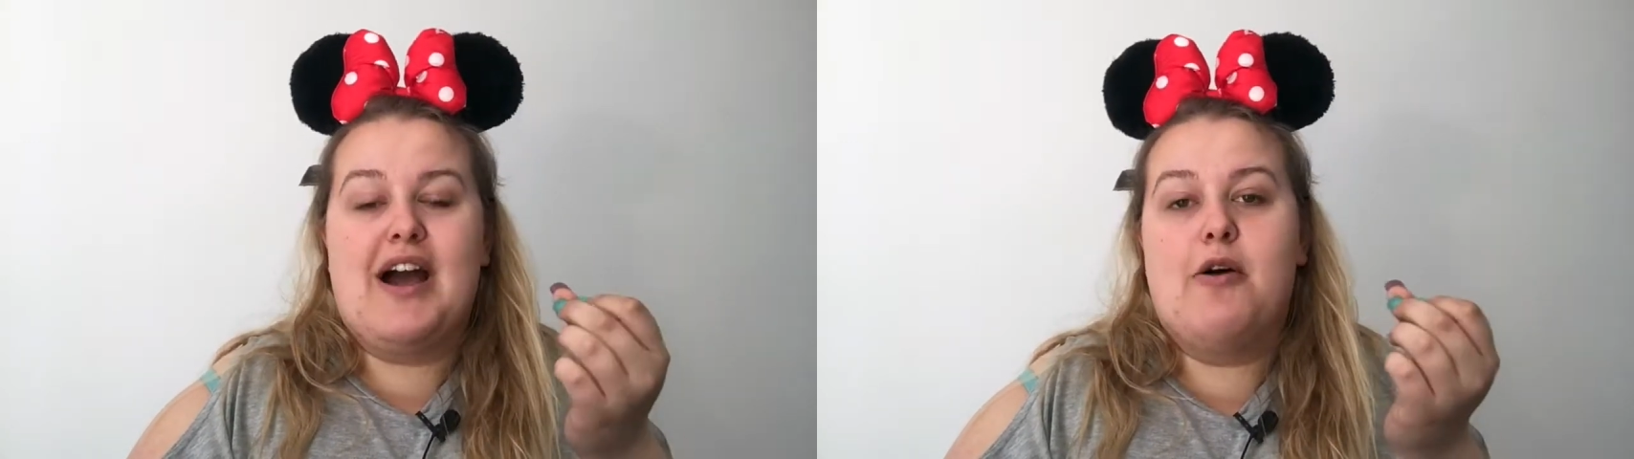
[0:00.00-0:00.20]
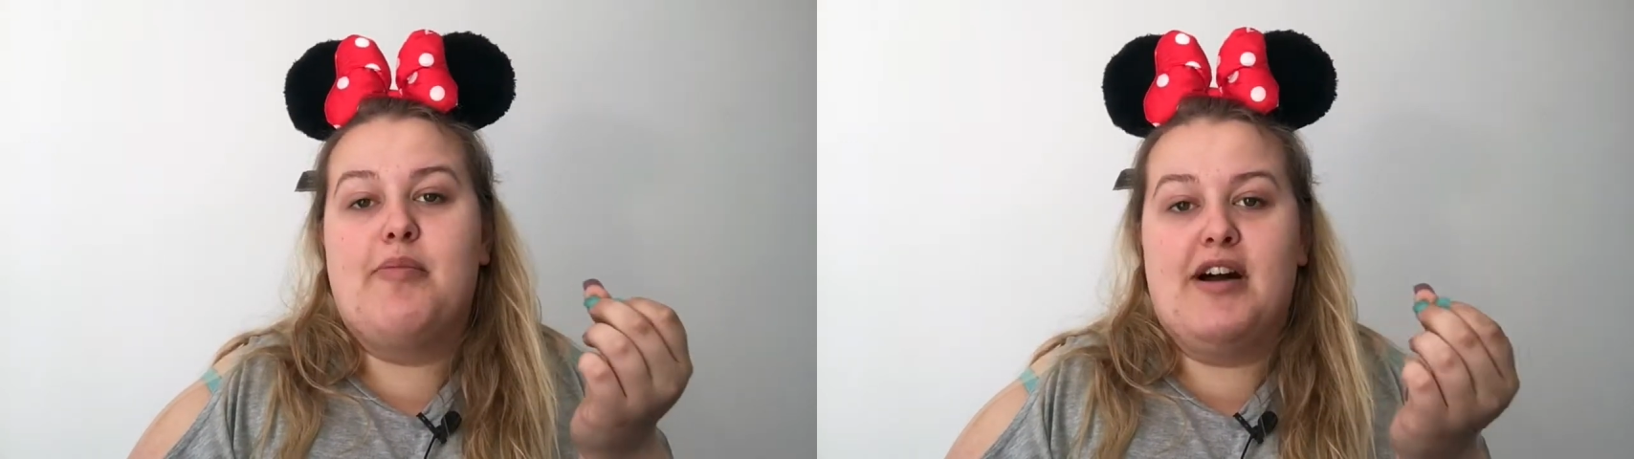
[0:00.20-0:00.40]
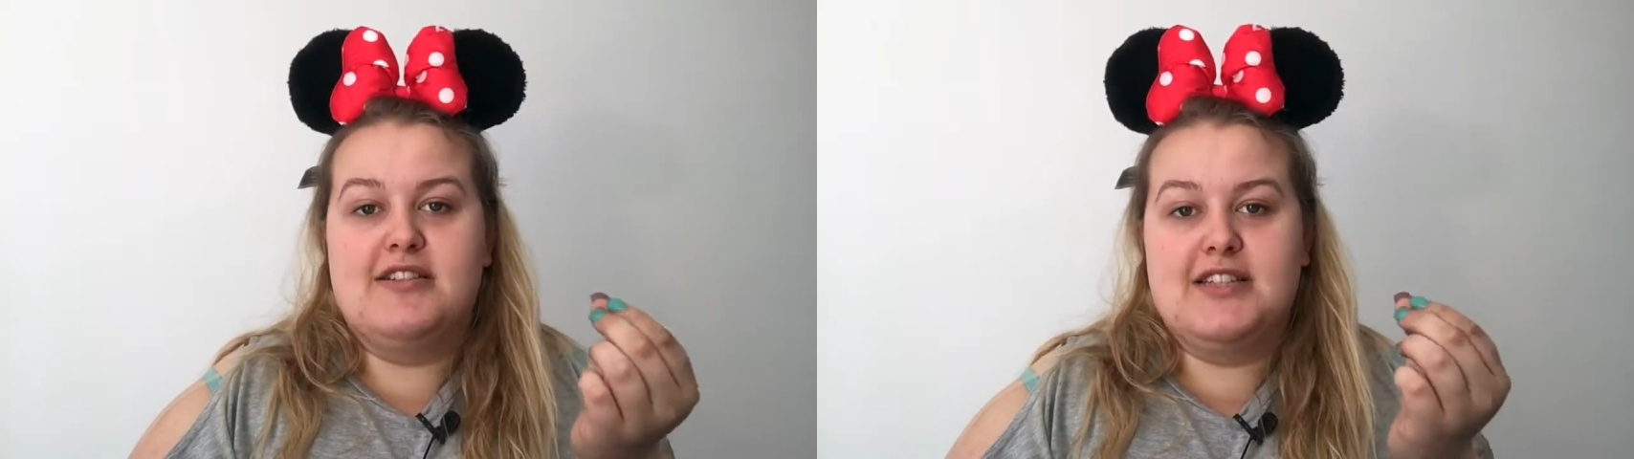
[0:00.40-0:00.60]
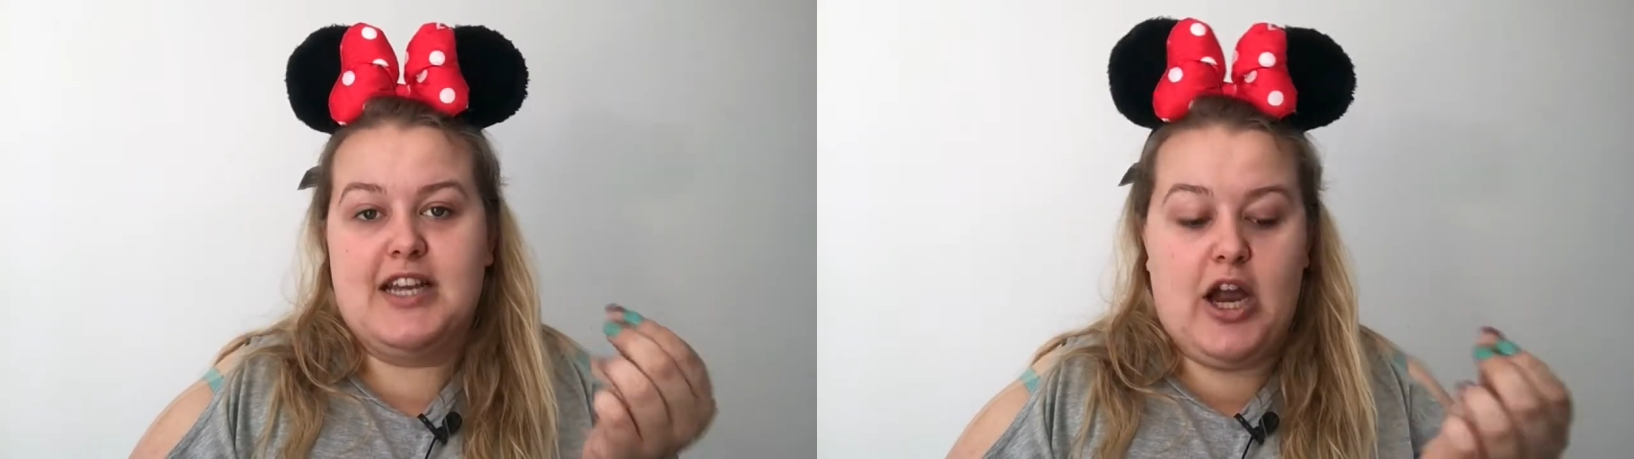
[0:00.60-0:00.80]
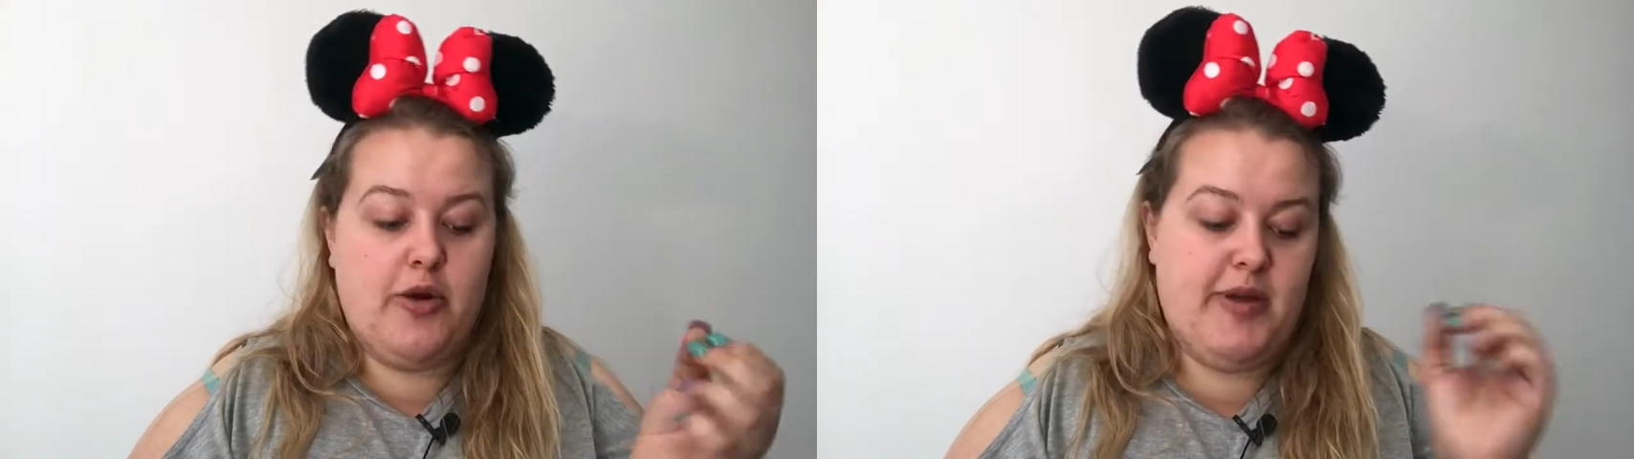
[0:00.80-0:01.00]
out of Pirates of
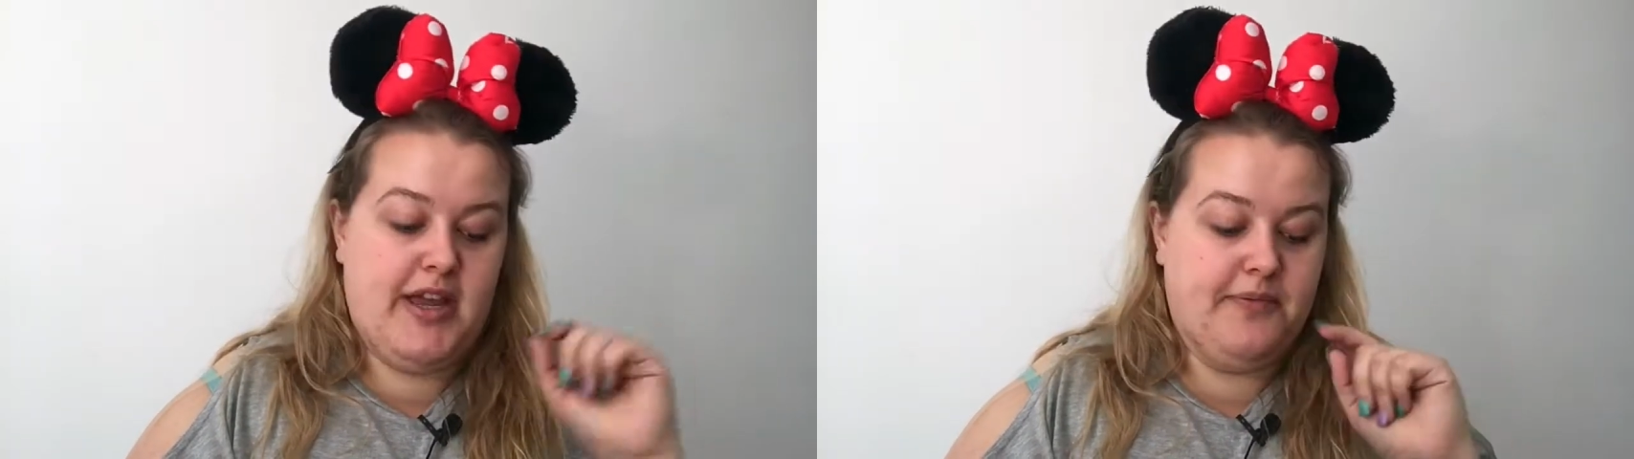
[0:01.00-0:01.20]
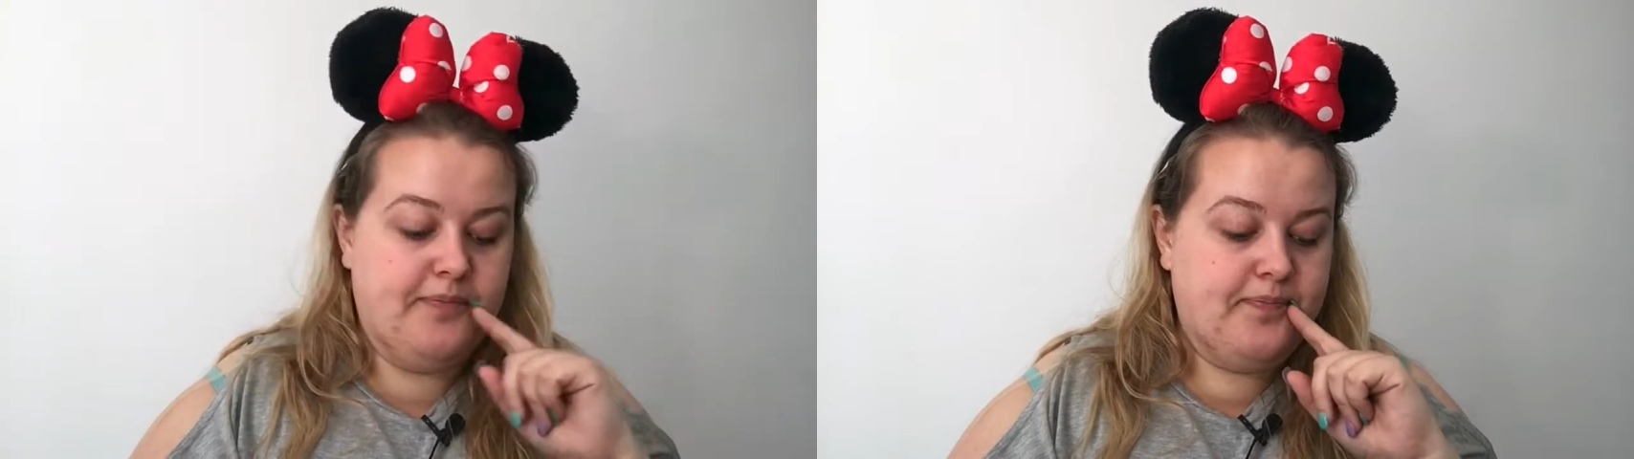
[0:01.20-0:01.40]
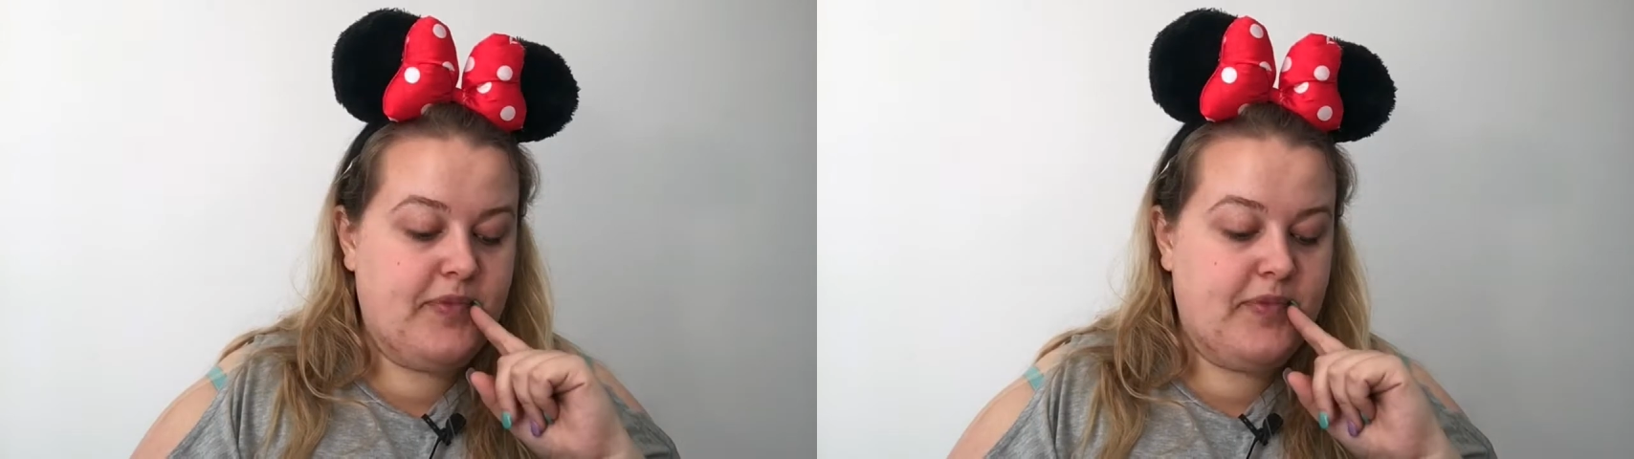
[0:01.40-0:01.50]
the Caribbean,